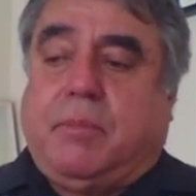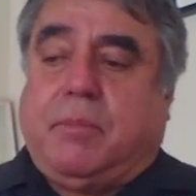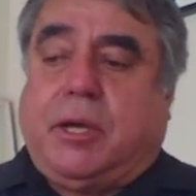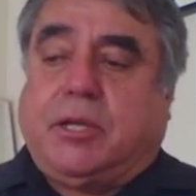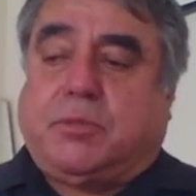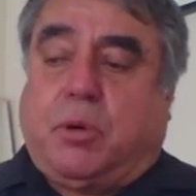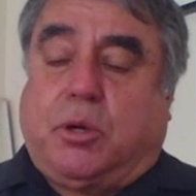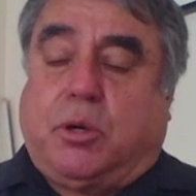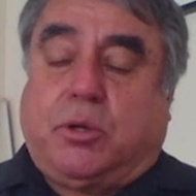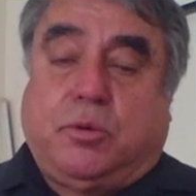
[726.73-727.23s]
I
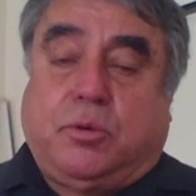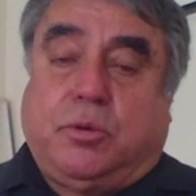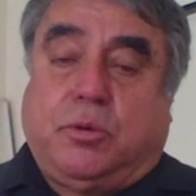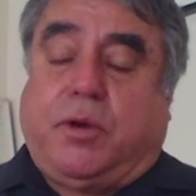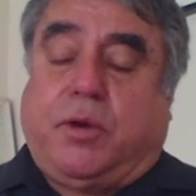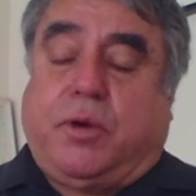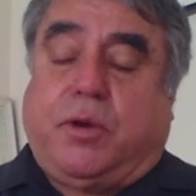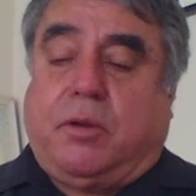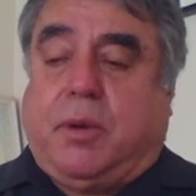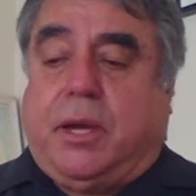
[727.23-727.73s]
spoke to a
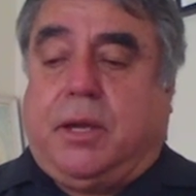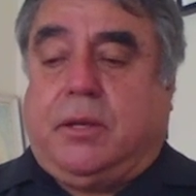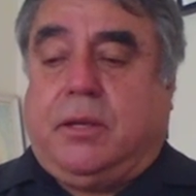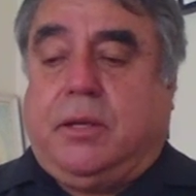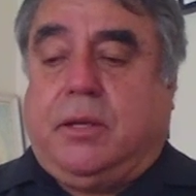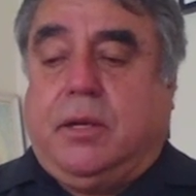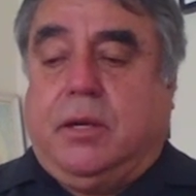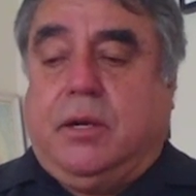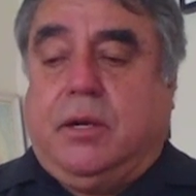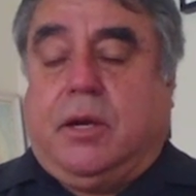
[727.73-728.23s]
friend of mine,
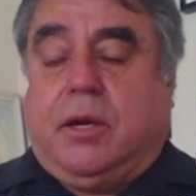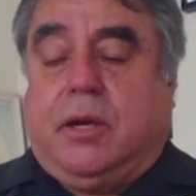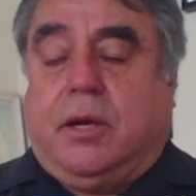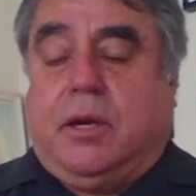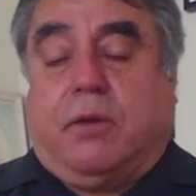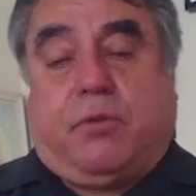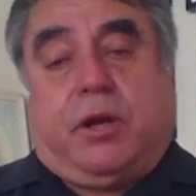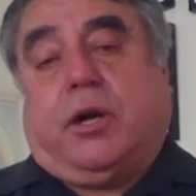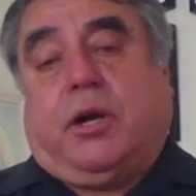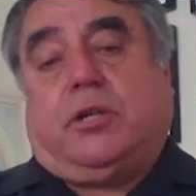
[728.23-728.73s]
a
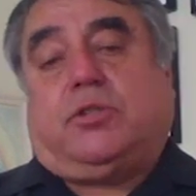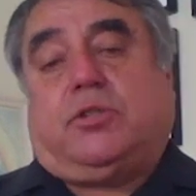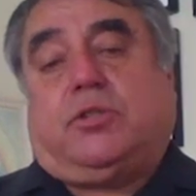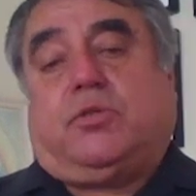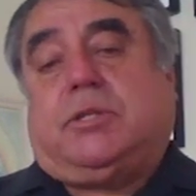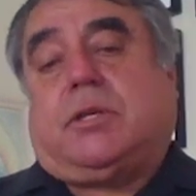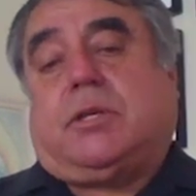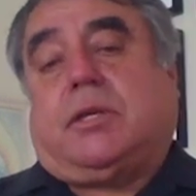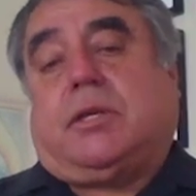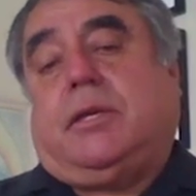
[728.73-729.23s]
friend of
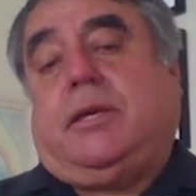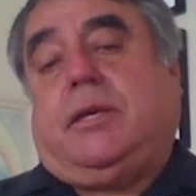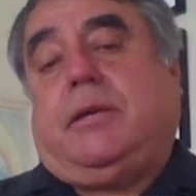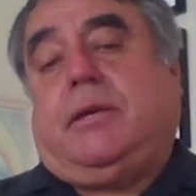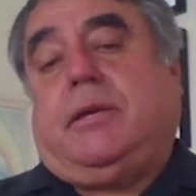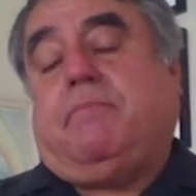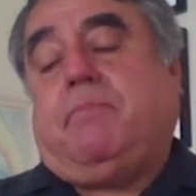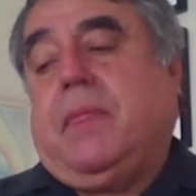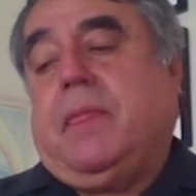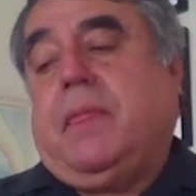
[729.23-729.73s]
ours
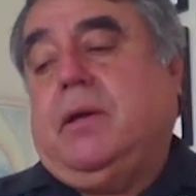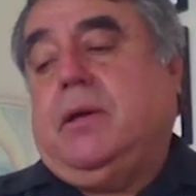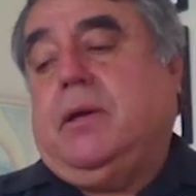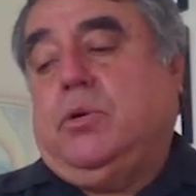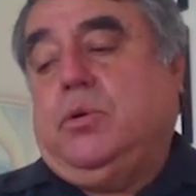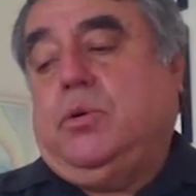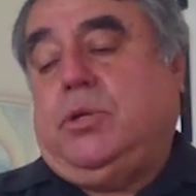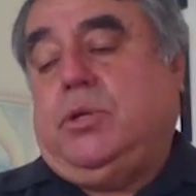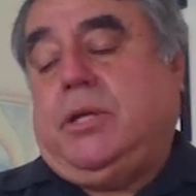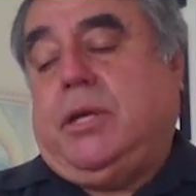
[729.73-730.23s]
recently,
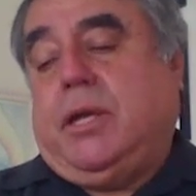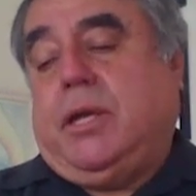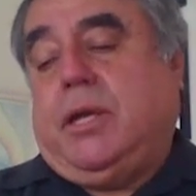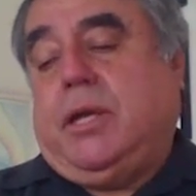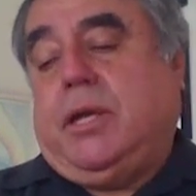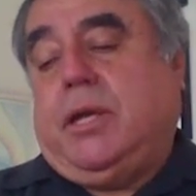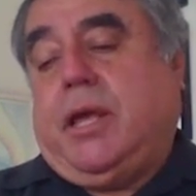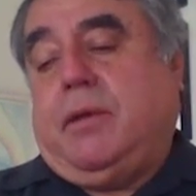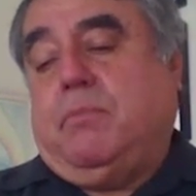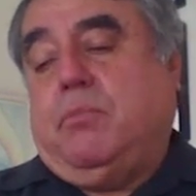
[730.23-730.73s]
who did
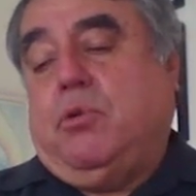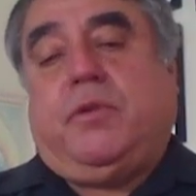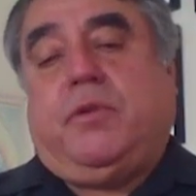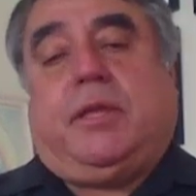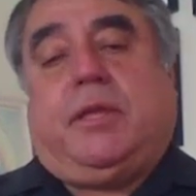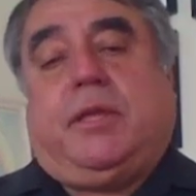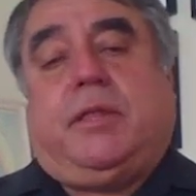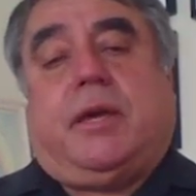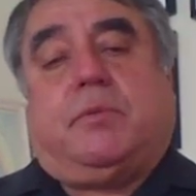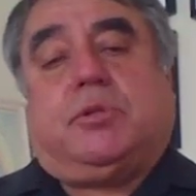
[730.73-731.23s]
a
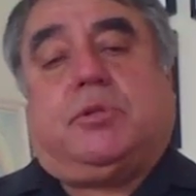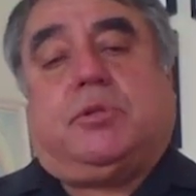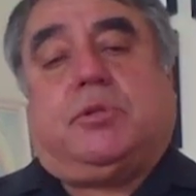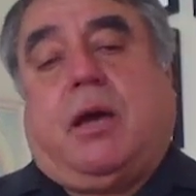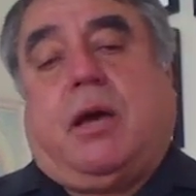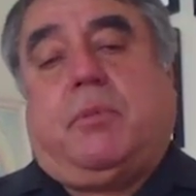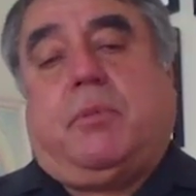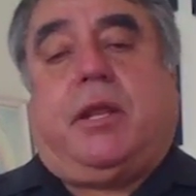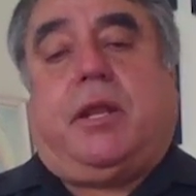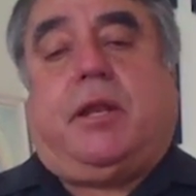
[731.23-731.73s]
movie that
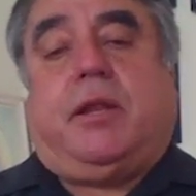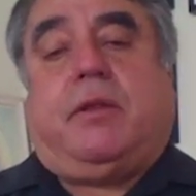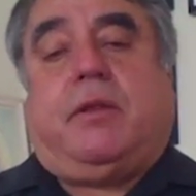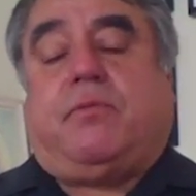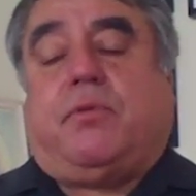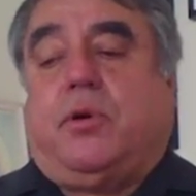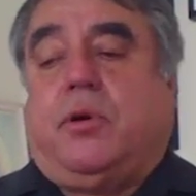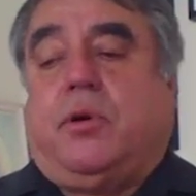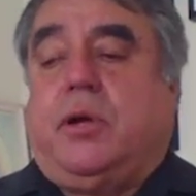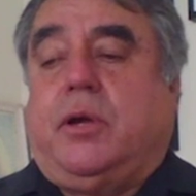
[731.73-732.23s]
was
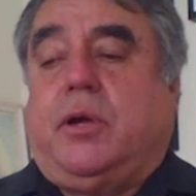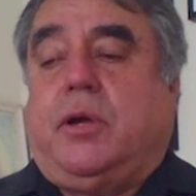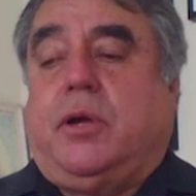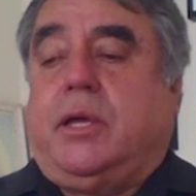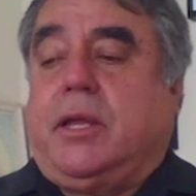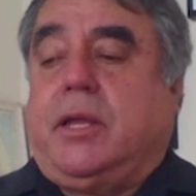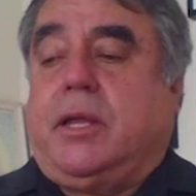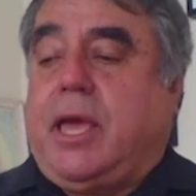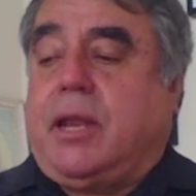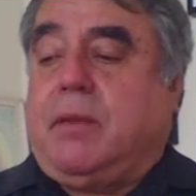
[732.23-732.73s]
nominated for
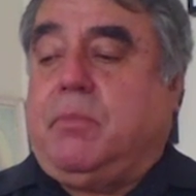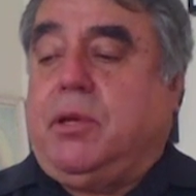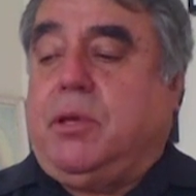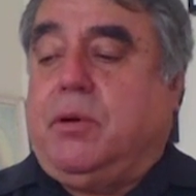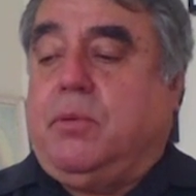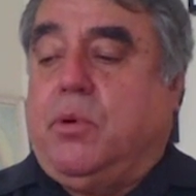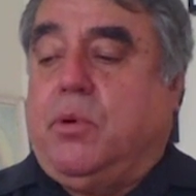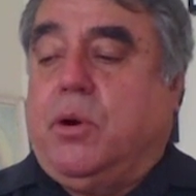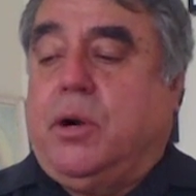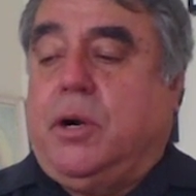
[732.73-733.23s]
an
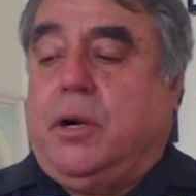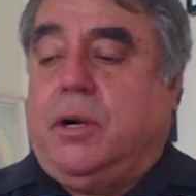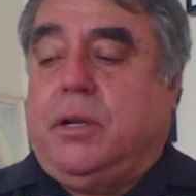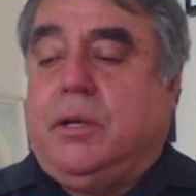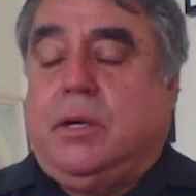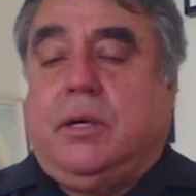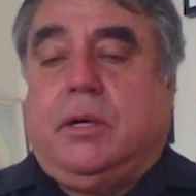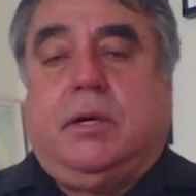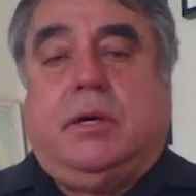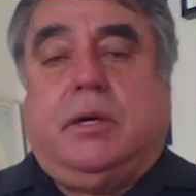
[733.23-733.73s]
Academy
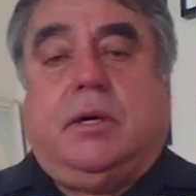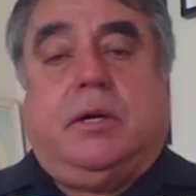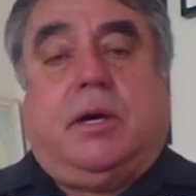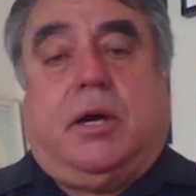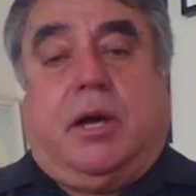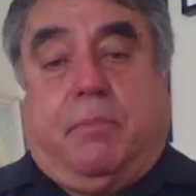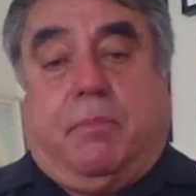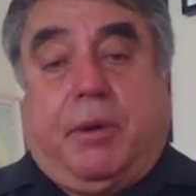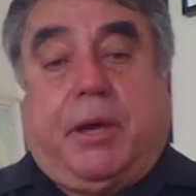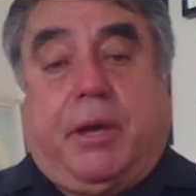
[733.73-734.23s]
Award,
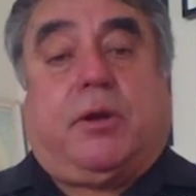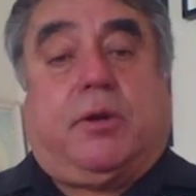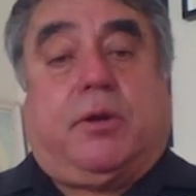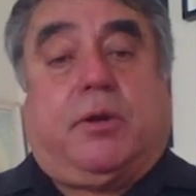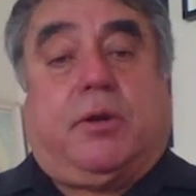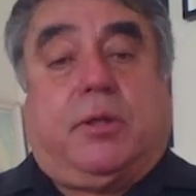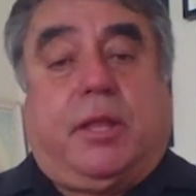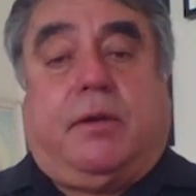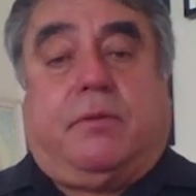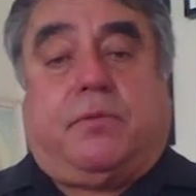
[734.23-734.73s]
A Better
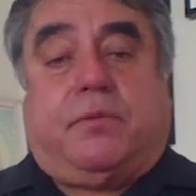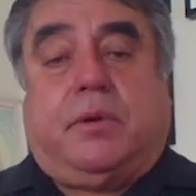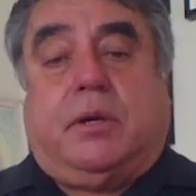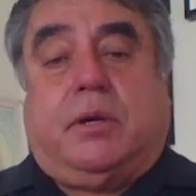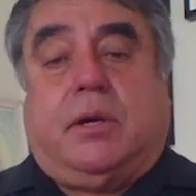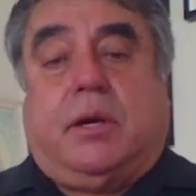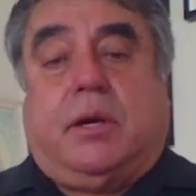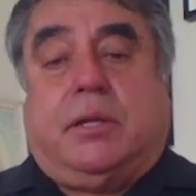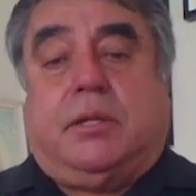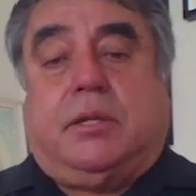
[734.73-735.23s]
Life,
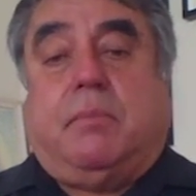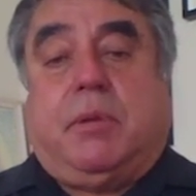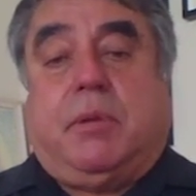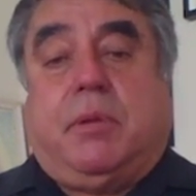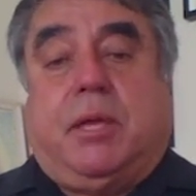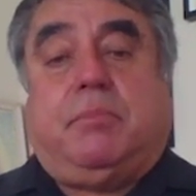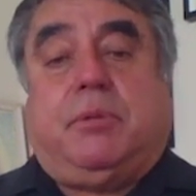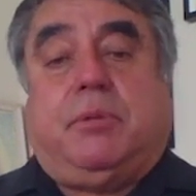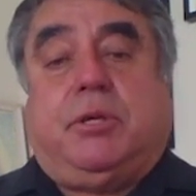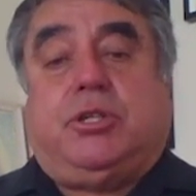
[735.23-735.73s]

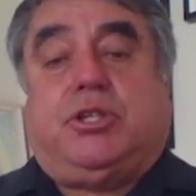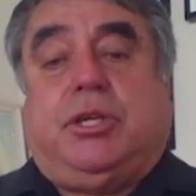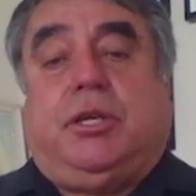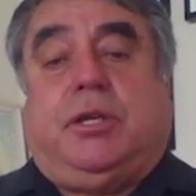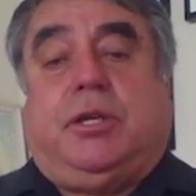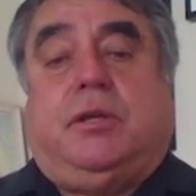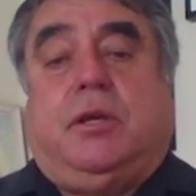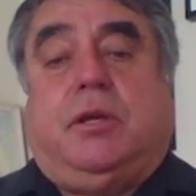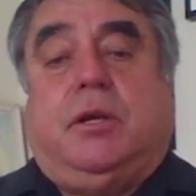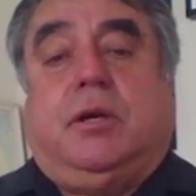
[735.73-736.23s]
Damien
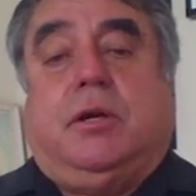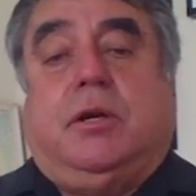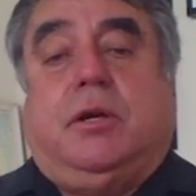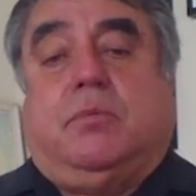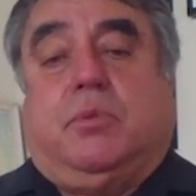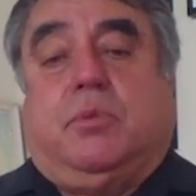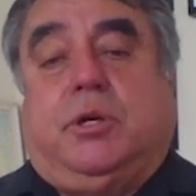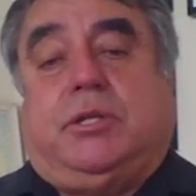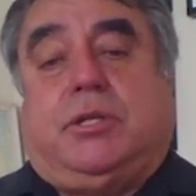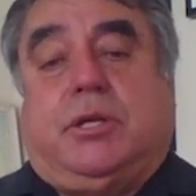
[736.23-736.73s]
Bichir,
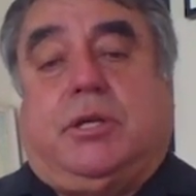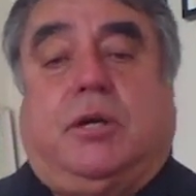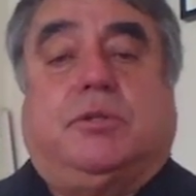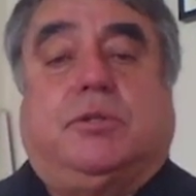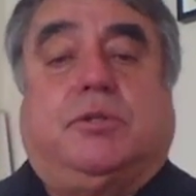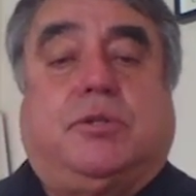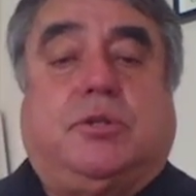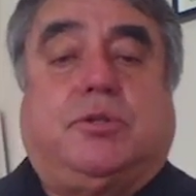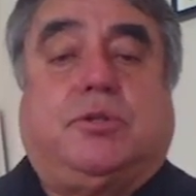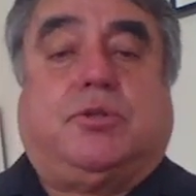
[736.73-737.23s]
where he
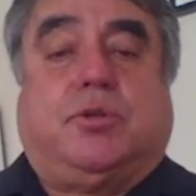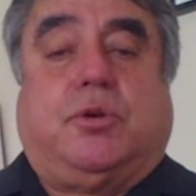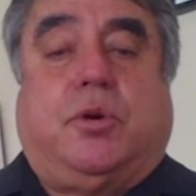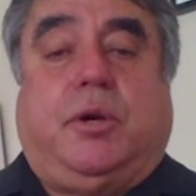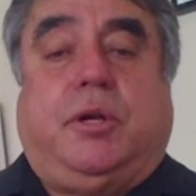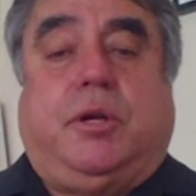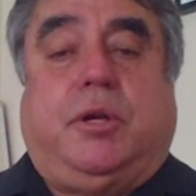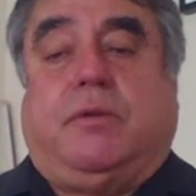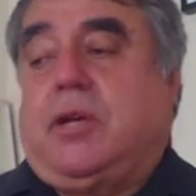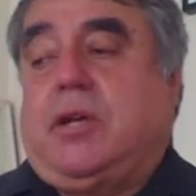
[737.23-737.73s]
tells the
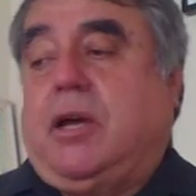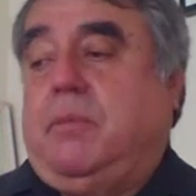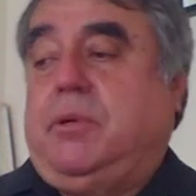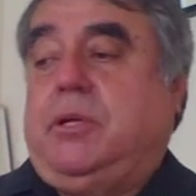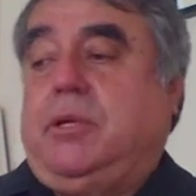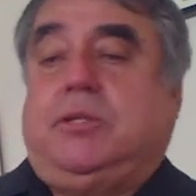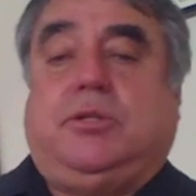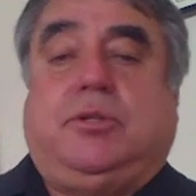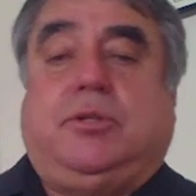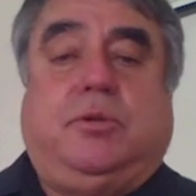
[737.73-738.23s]
story of
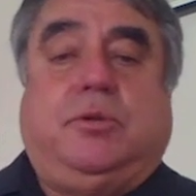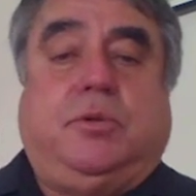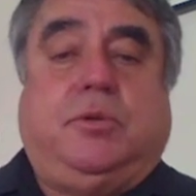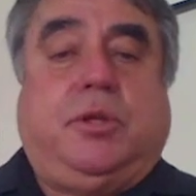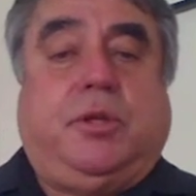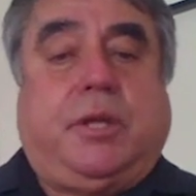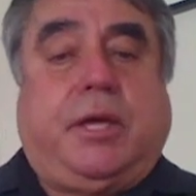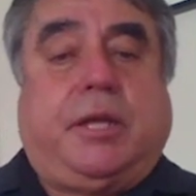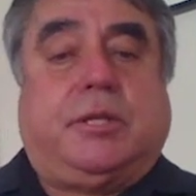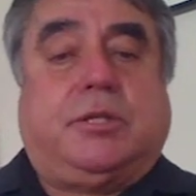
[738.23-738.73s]
coming to the
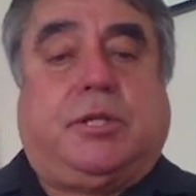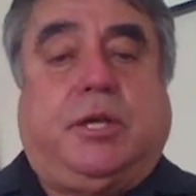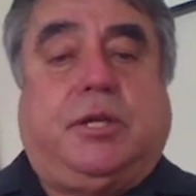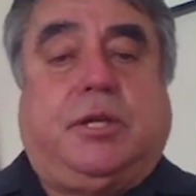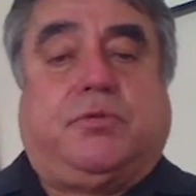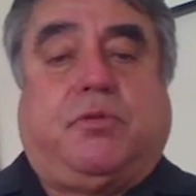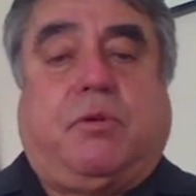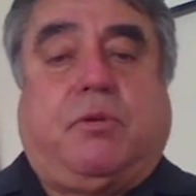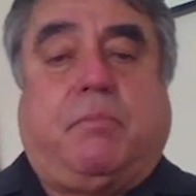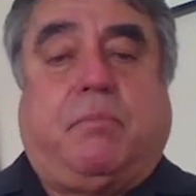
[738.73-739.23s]
United
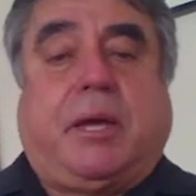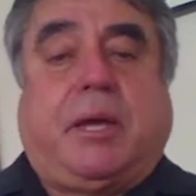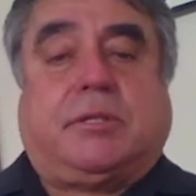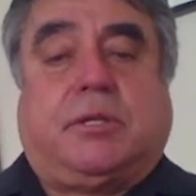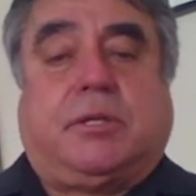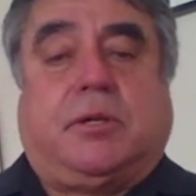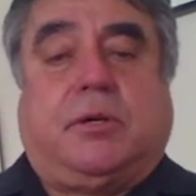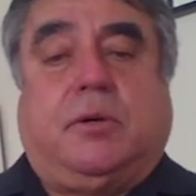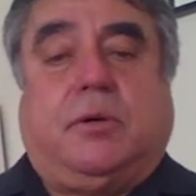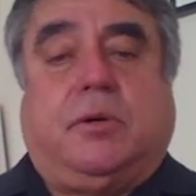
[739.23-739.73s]
States from
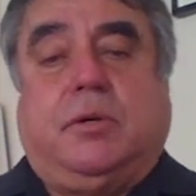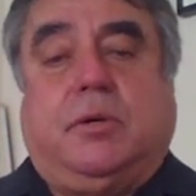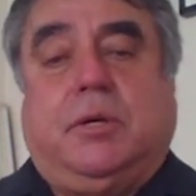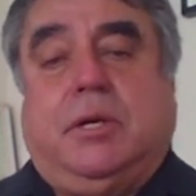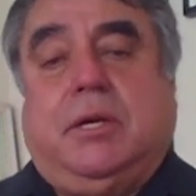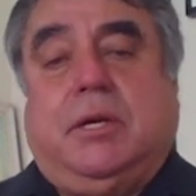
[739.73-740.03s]
Mexico.